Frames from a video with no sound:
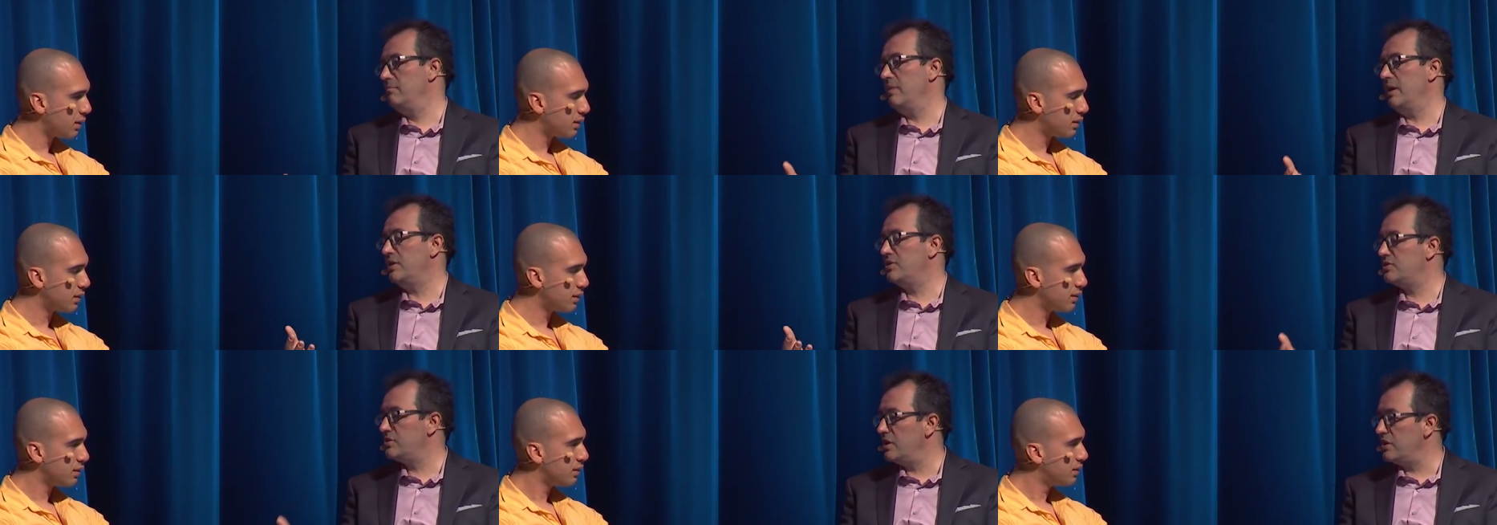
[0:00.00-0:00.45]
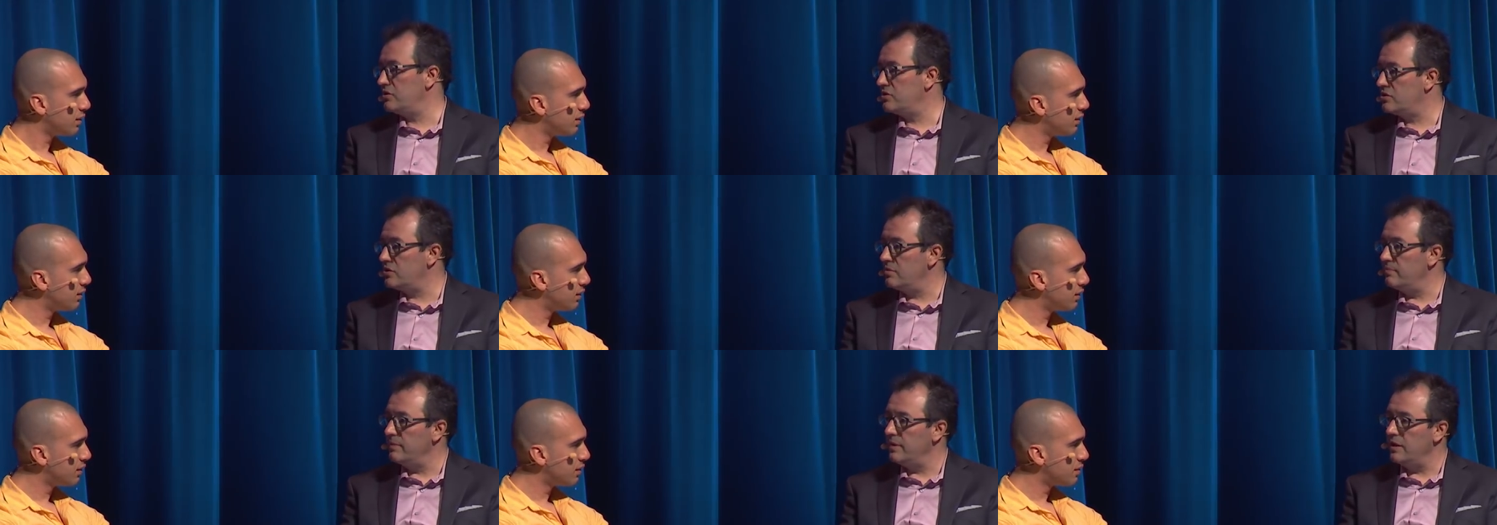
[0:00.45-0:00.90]
Speaker 1: makes sense
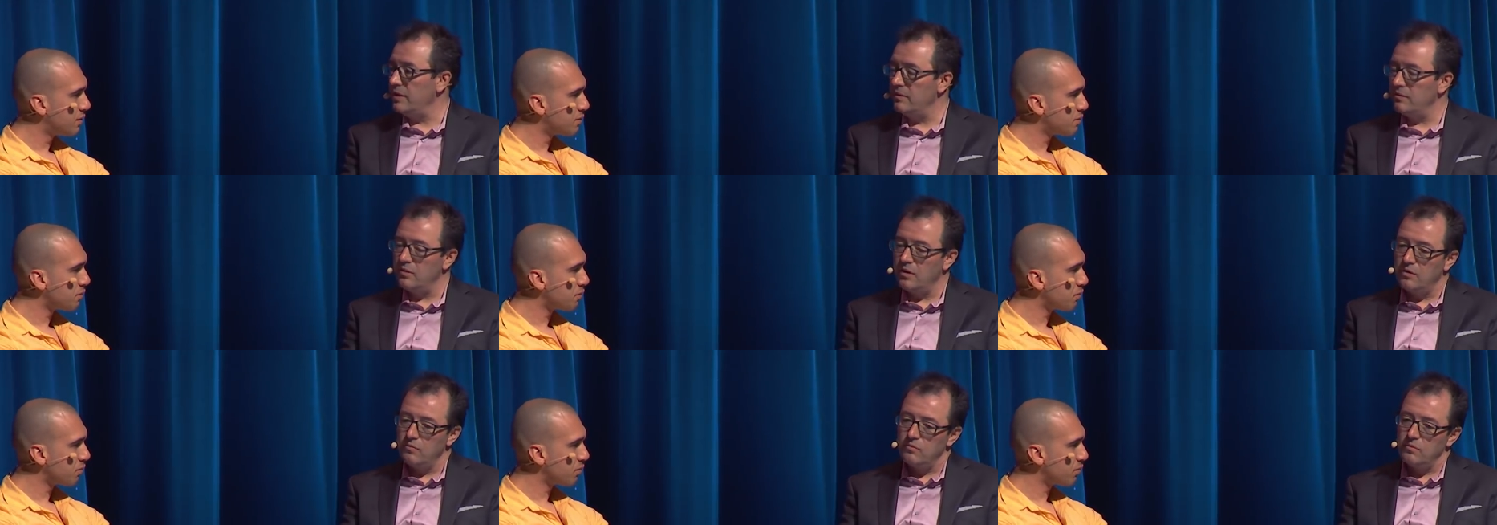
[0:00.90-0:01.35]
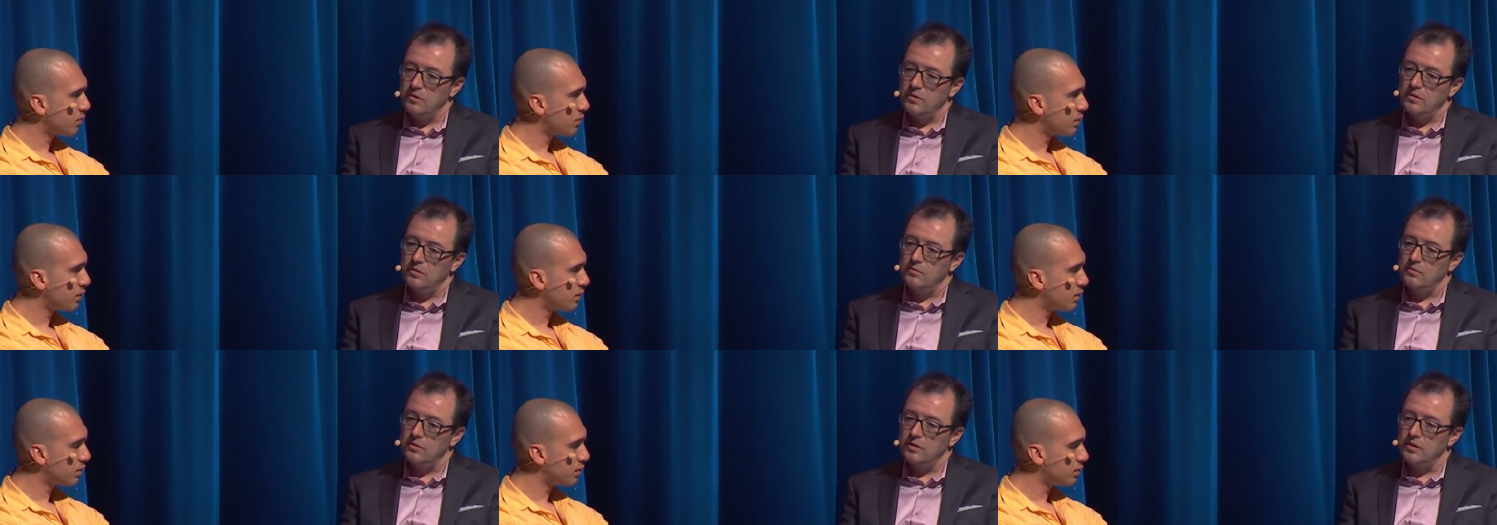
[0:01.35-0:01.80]
to me. Uh,
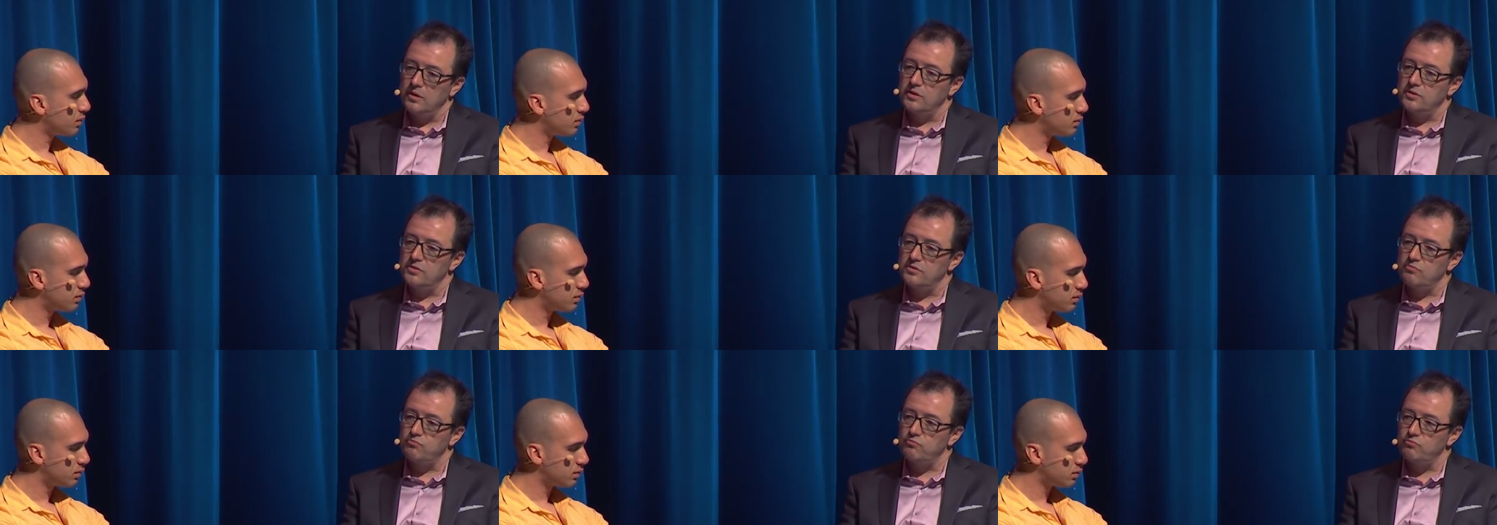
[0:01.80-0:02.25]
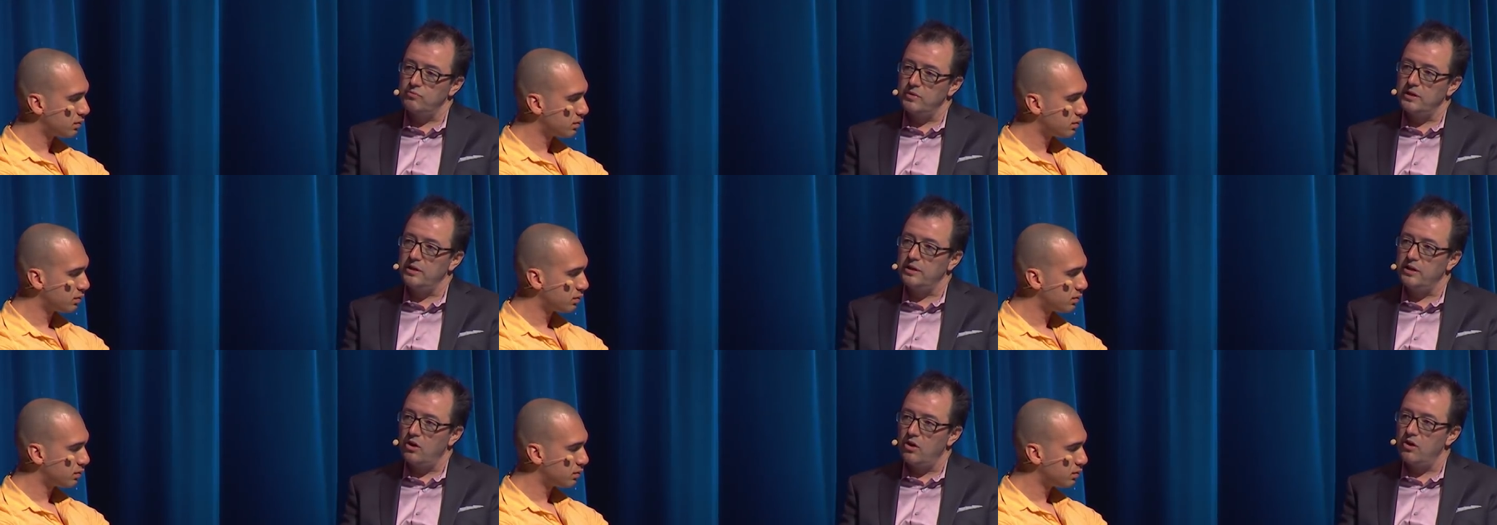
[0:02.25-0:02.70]
it's
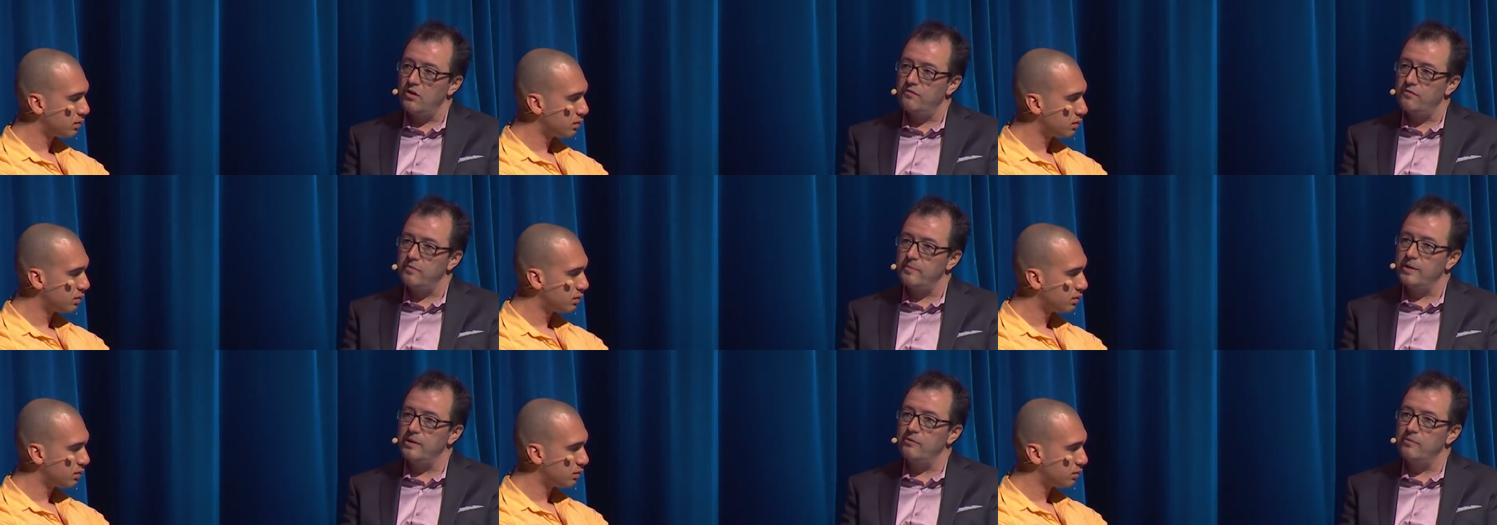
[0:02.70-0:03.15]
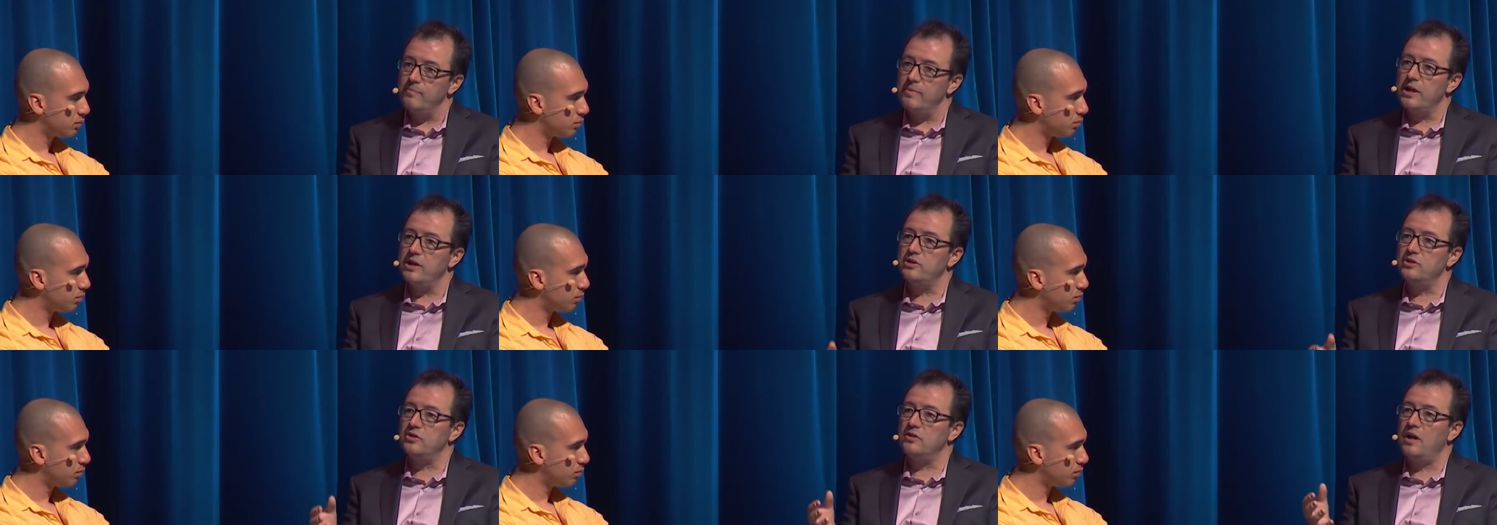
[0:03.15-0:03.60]
really hard for me to
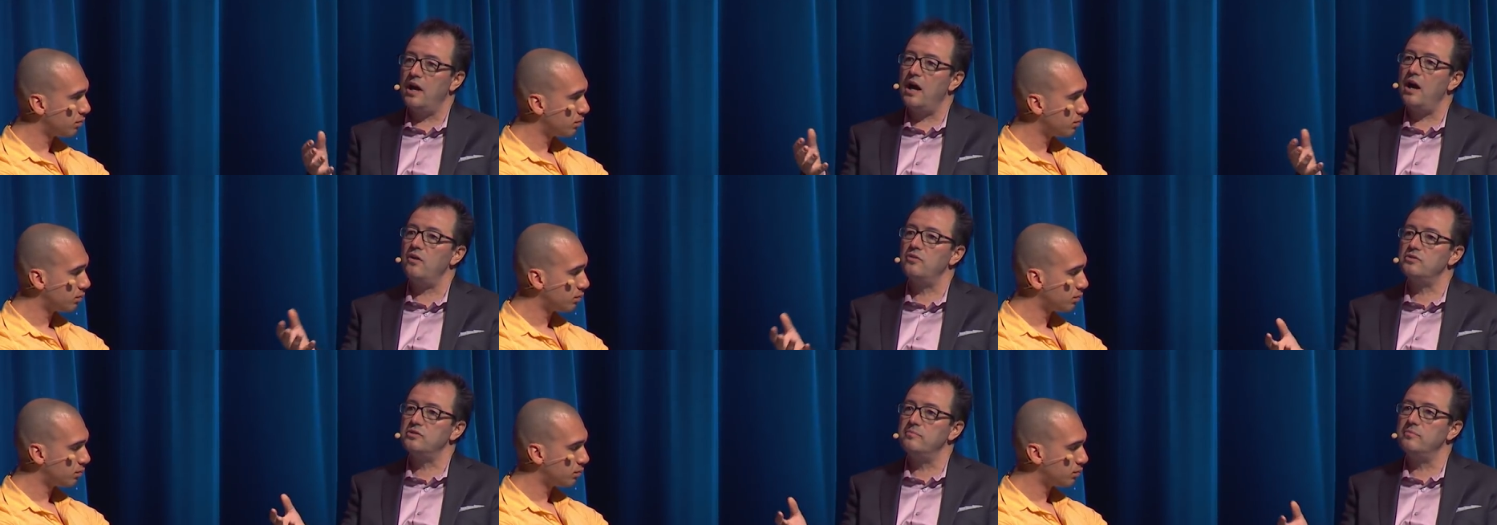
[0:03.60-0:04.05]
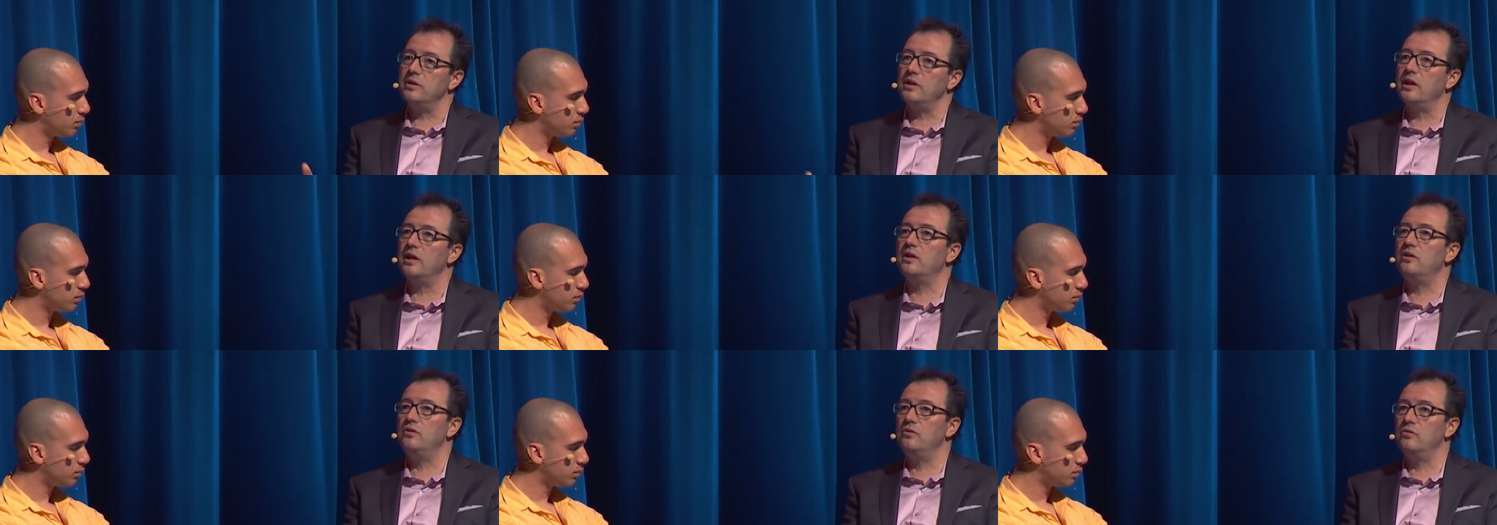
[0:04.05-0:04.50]
imagine how someone like